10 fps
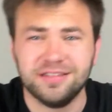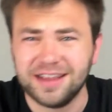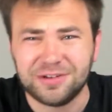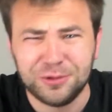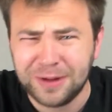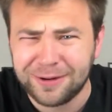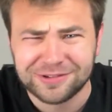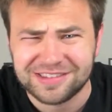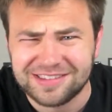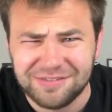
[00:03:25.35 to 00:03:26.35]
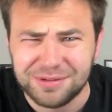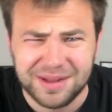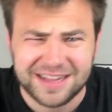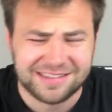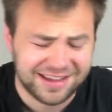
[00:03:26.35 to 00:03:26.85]
It's like 2 hours and 7
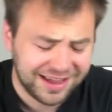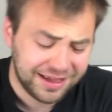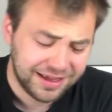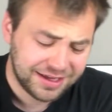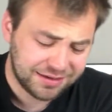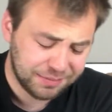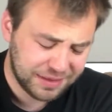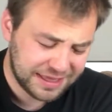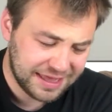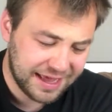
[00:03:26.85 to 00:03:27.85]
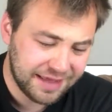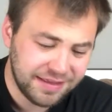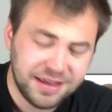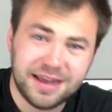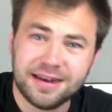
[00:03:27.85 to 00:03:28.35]
minutes, something like that, and
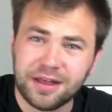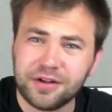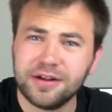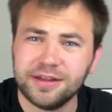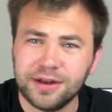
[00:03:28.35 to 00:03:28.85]
then you get another